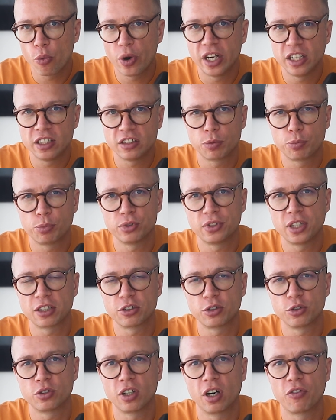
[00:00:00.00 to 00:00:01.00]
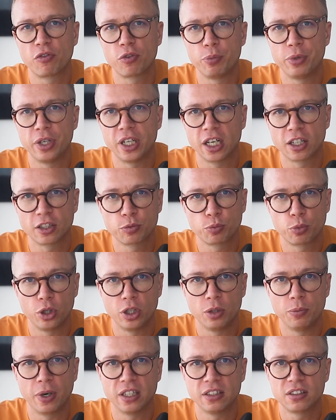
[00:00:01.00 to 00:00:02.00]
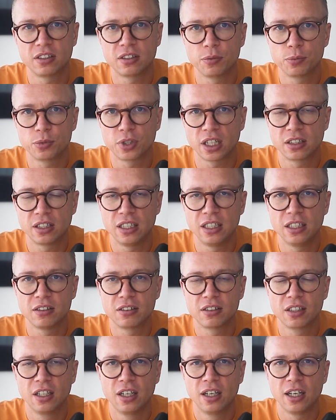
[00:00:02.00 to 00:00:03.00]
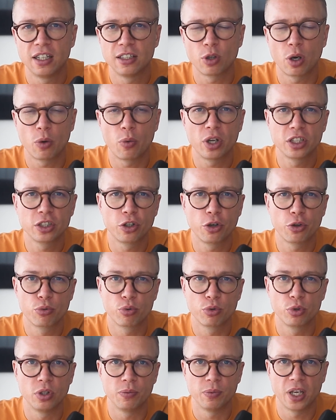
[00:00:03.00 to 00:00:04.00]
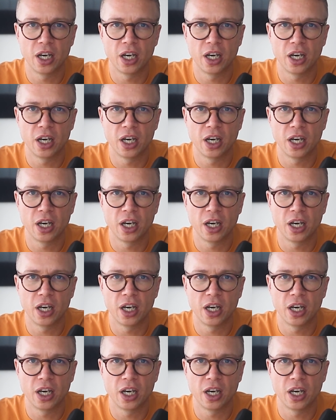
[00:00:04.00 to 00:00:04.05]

ways to protect yourself from being exploited by systems like these, and so I want to go through them